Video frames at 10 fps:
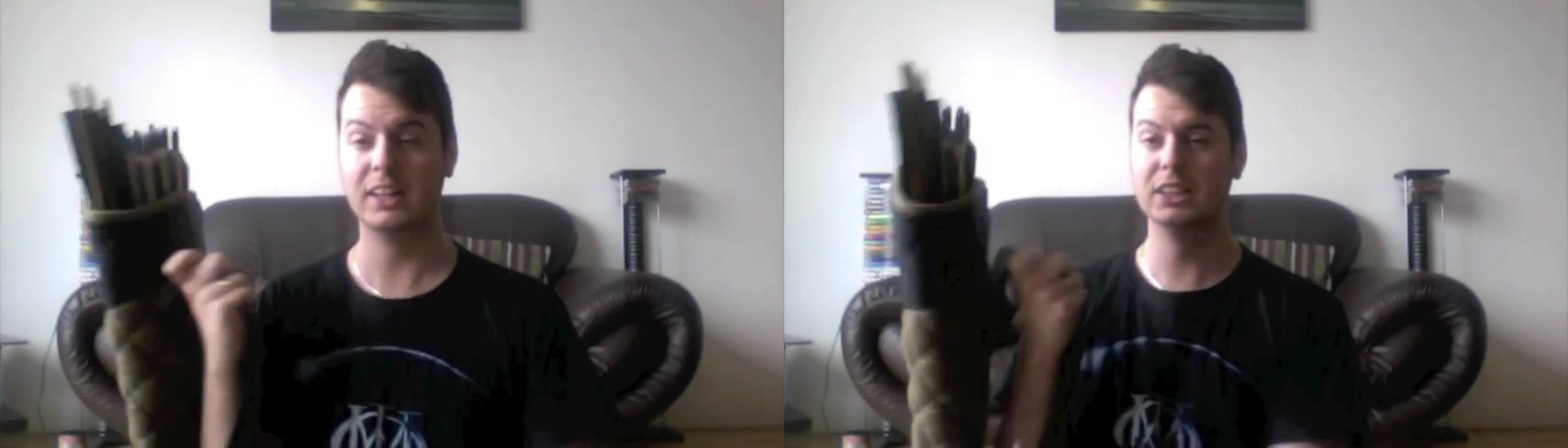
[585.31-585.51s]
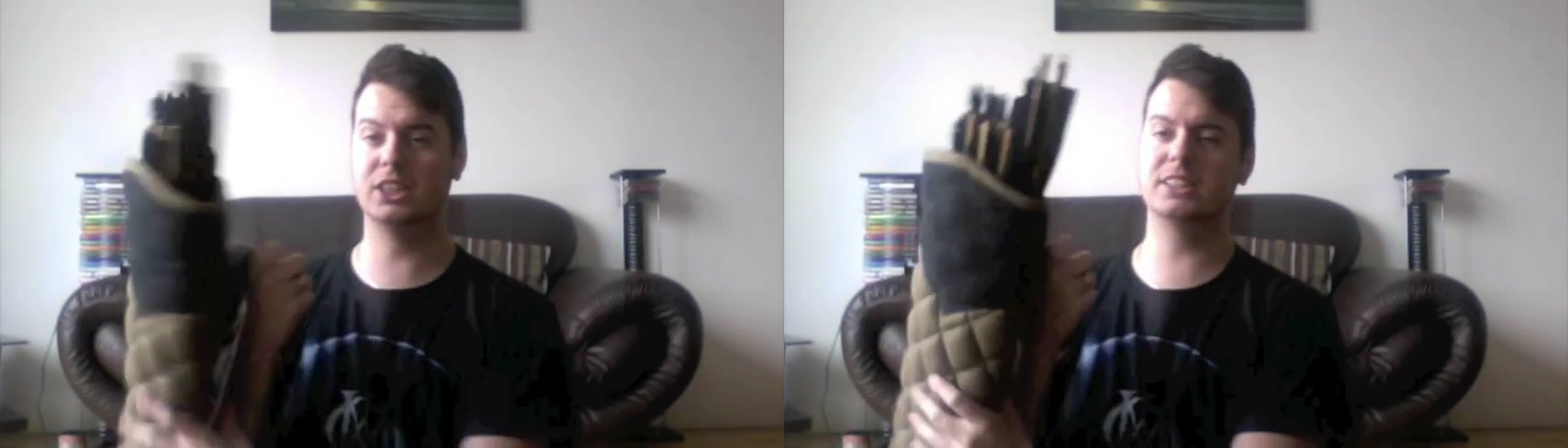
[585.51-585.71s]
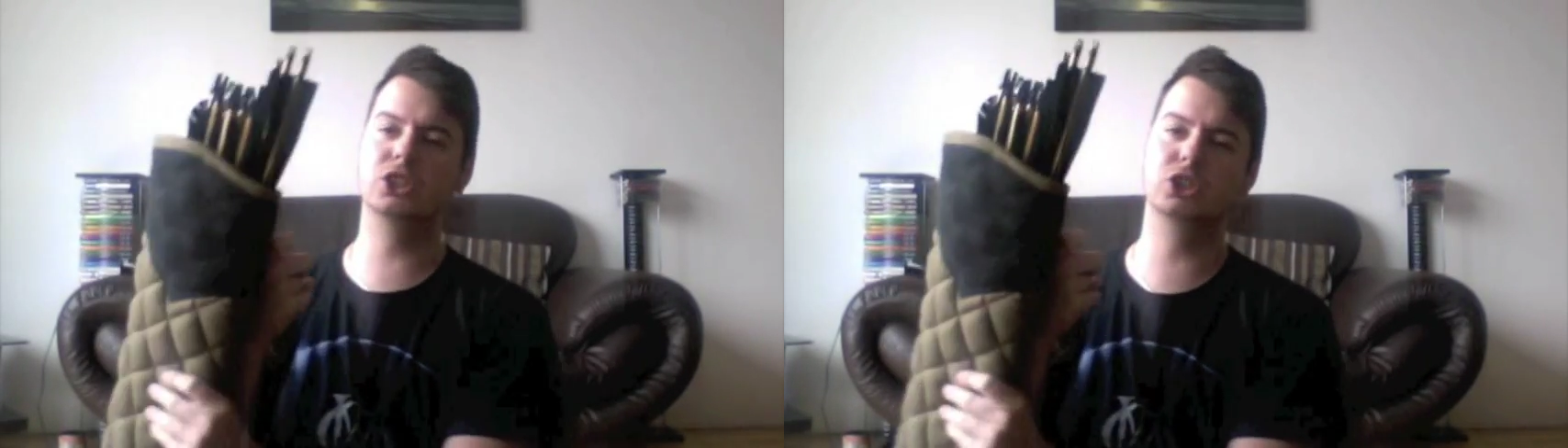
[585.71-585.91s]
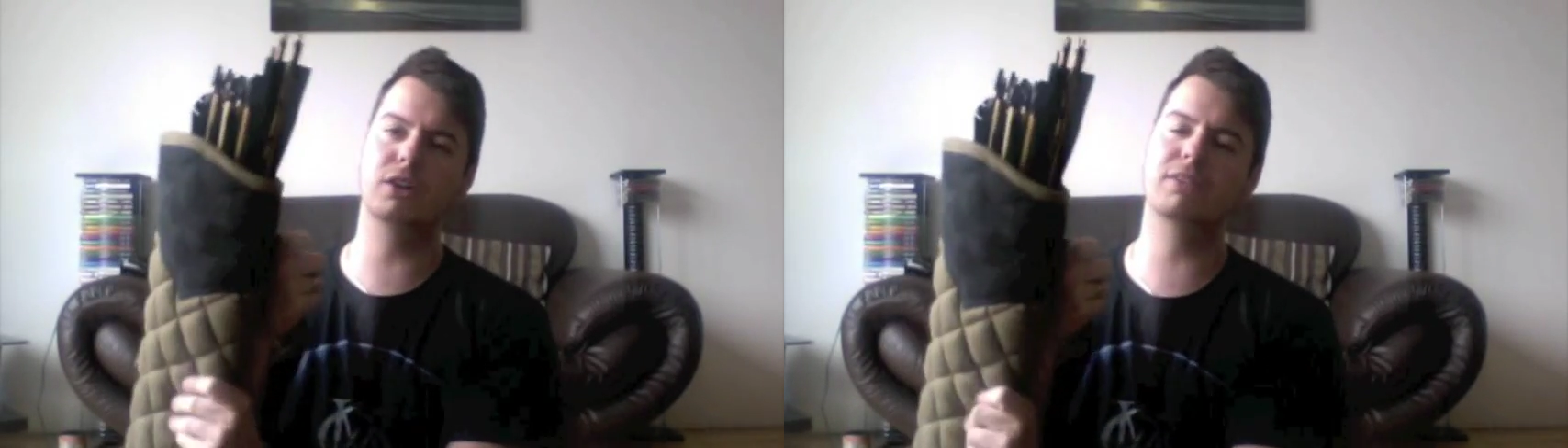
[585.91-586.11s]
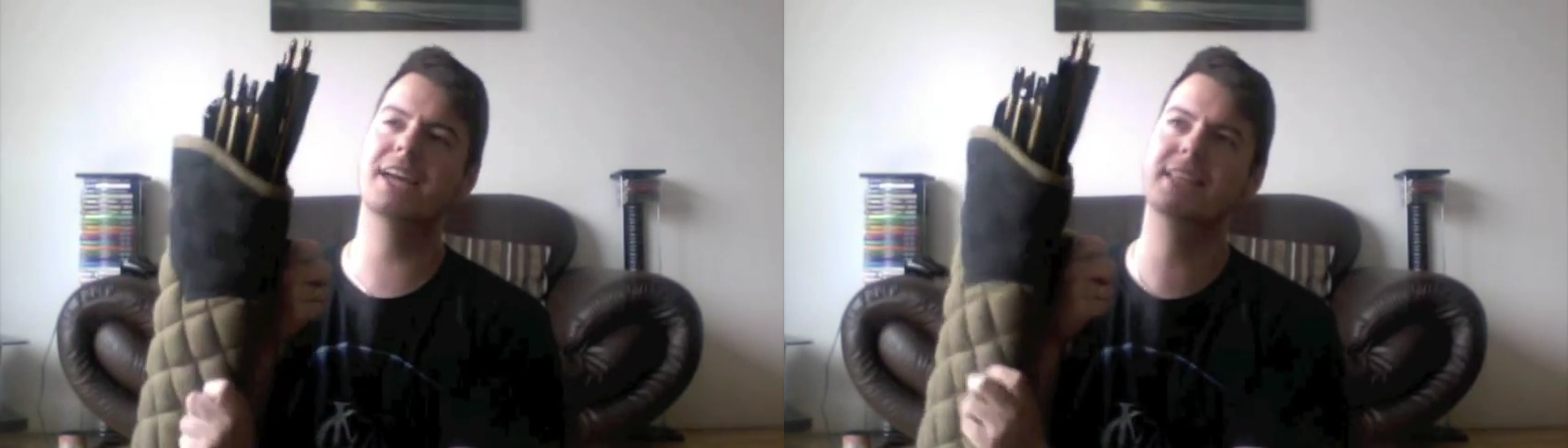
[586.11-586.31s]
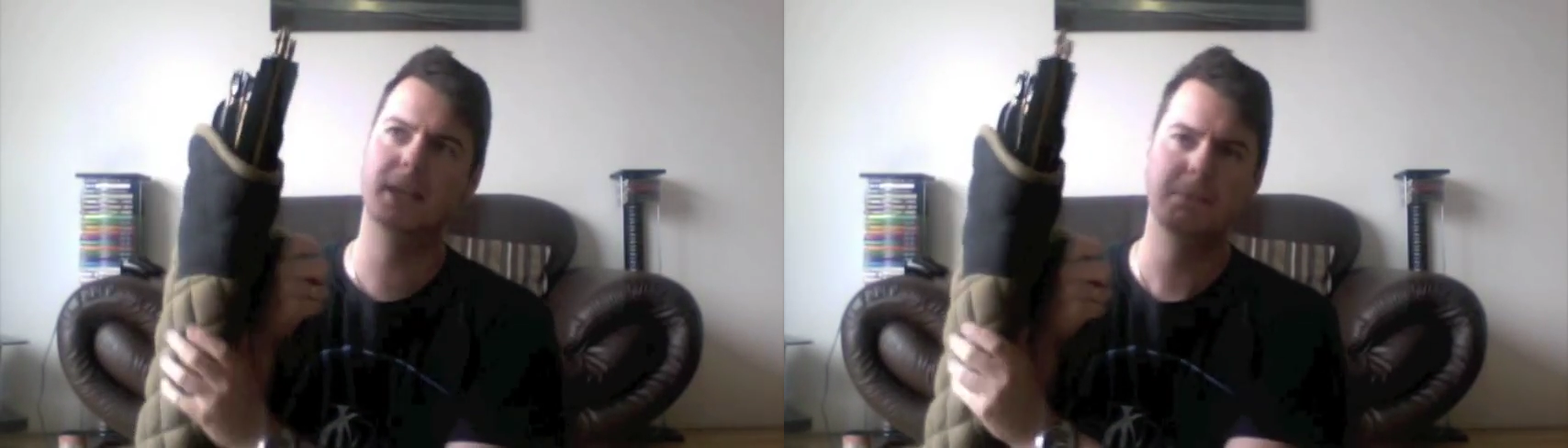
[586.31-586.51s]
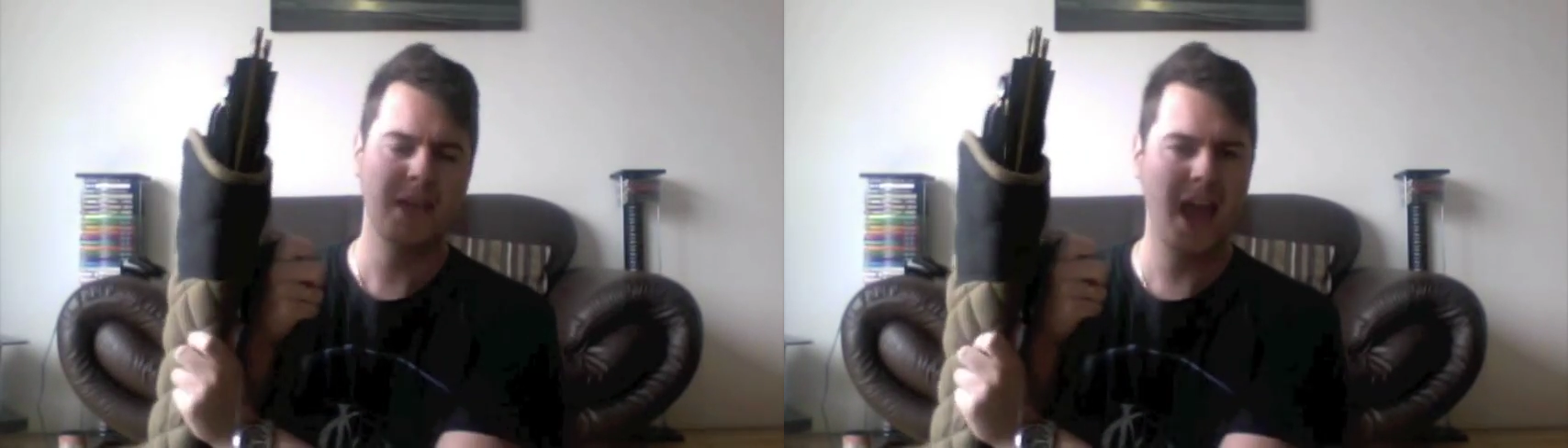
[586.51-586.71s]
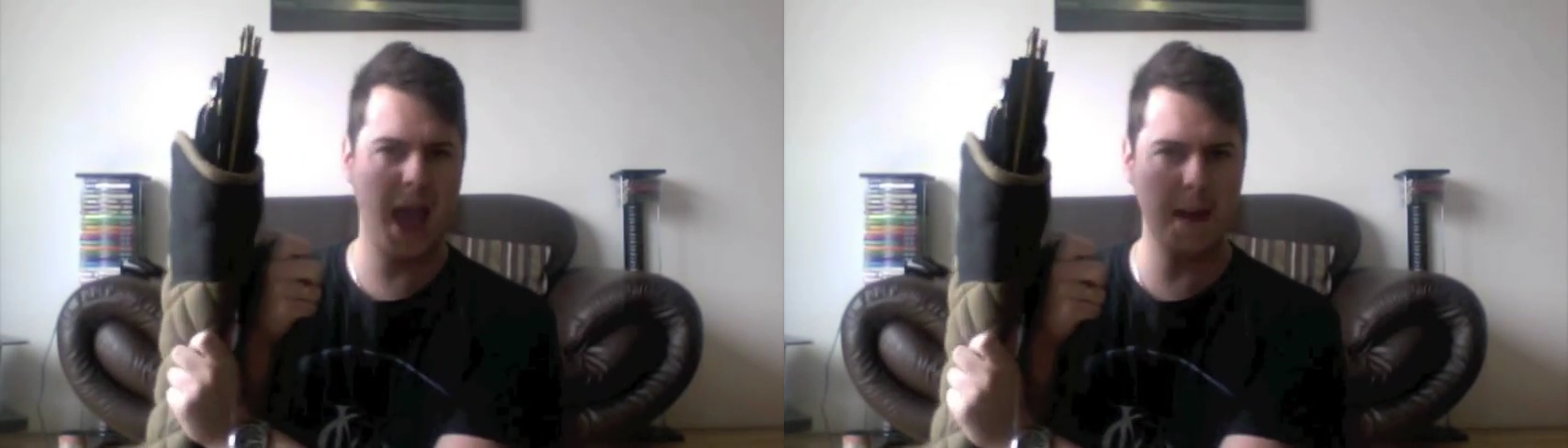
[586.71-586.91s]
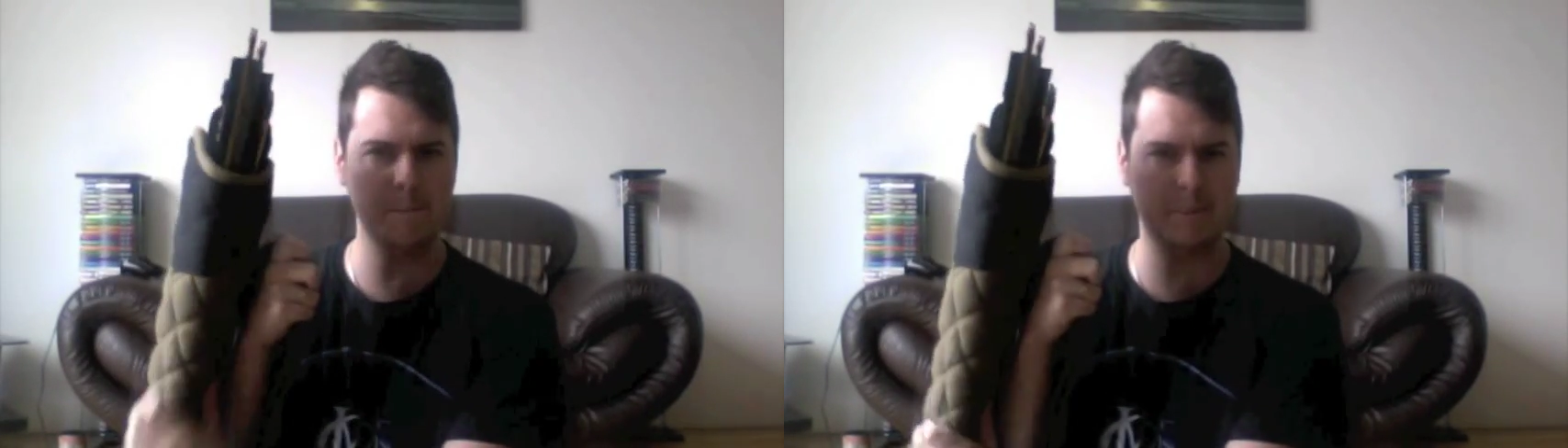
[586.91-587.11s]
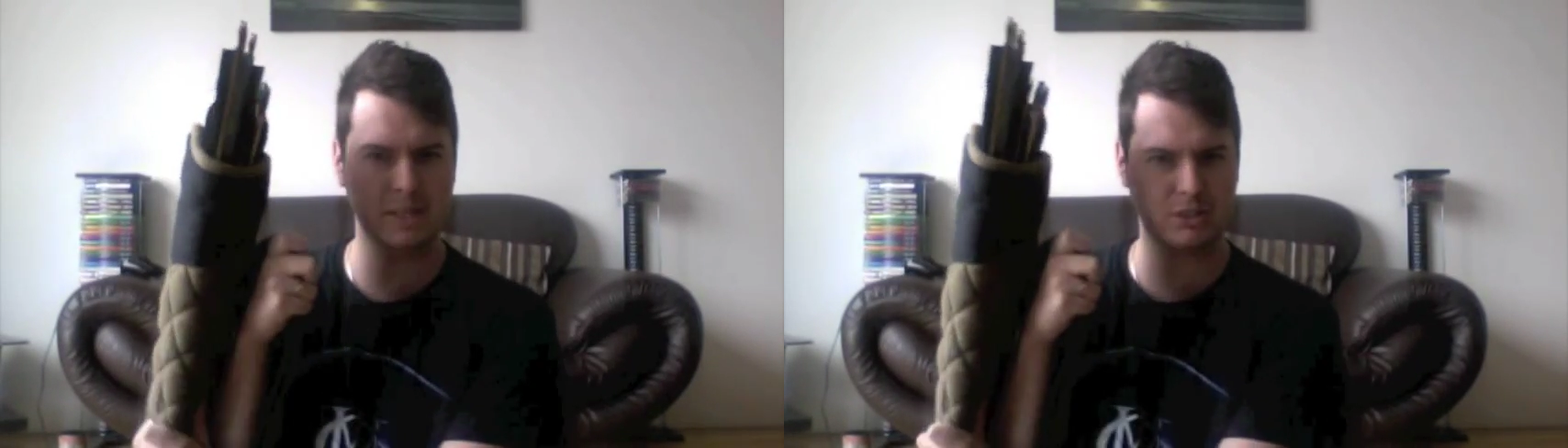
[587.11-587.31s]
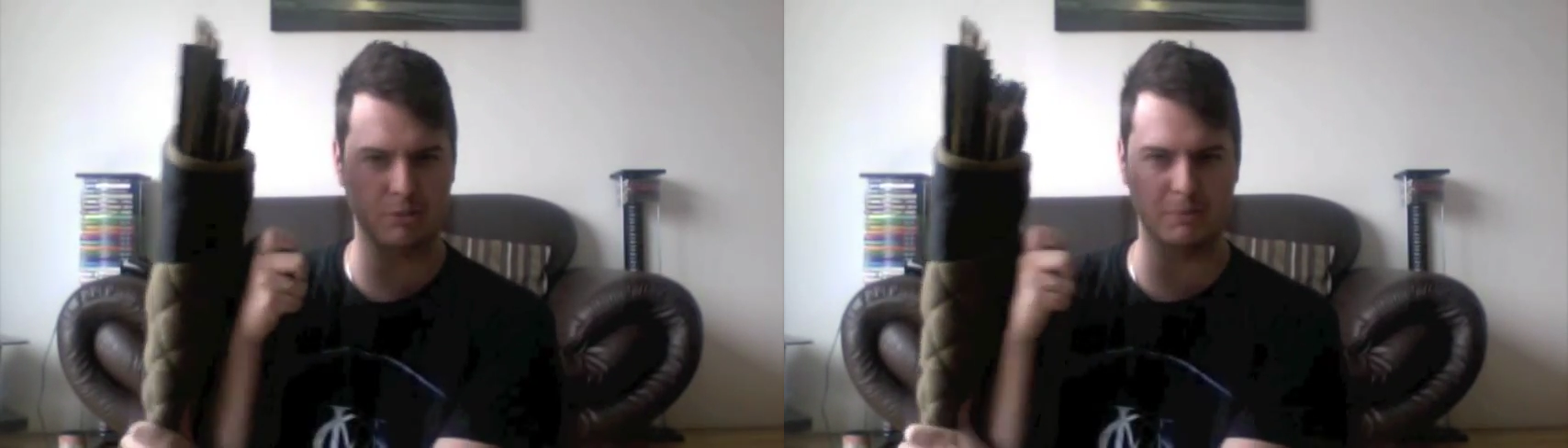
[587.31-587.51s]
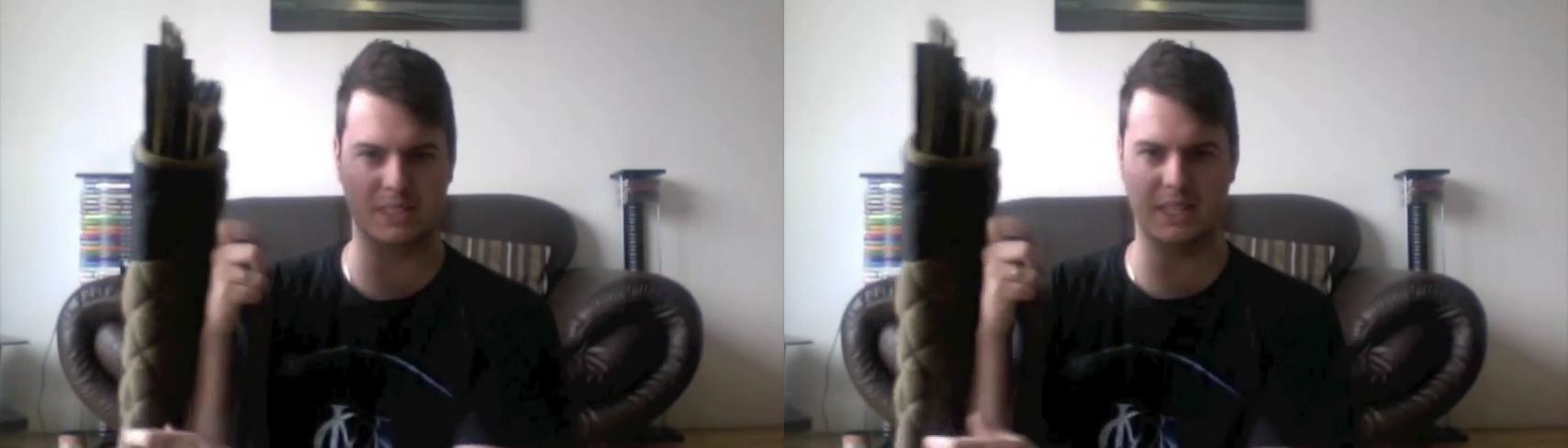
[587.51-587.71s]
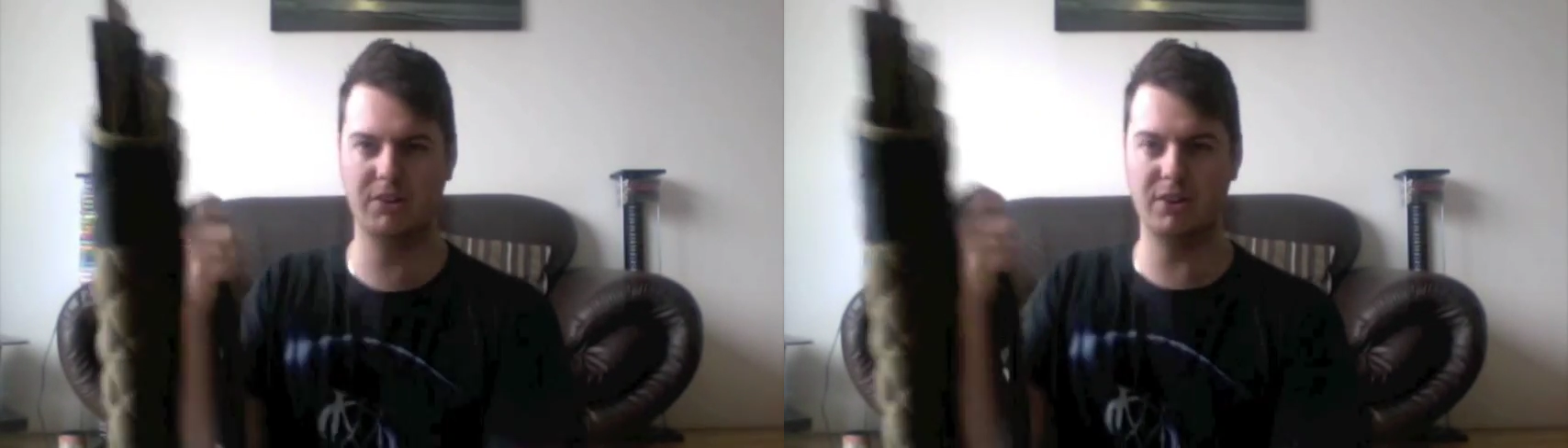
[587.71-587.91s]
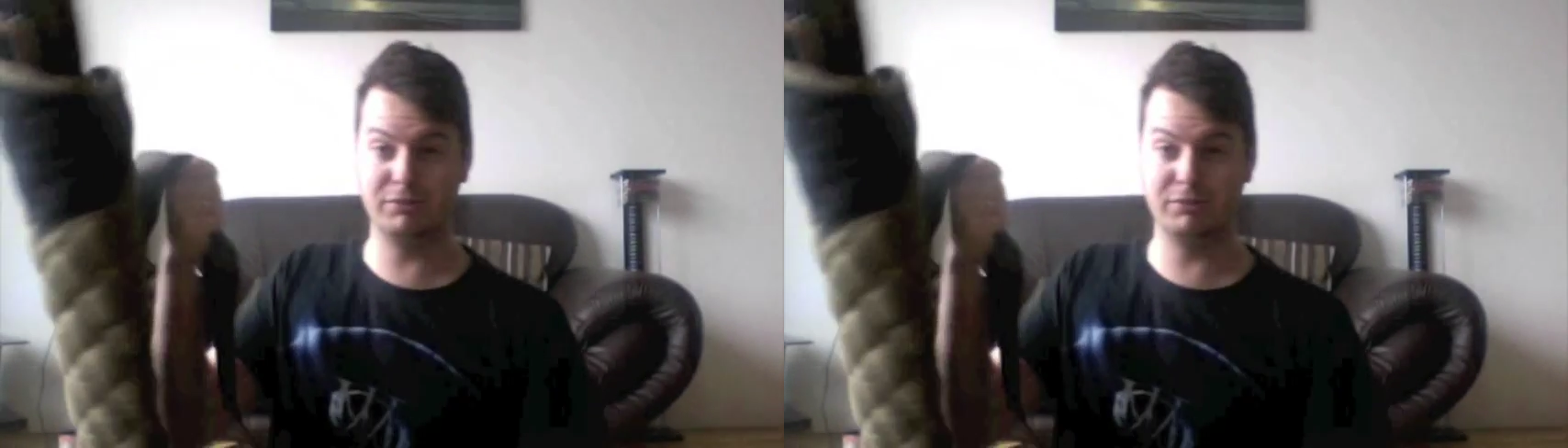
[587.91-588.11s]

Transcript: So this is sort of like hempy sort of material. If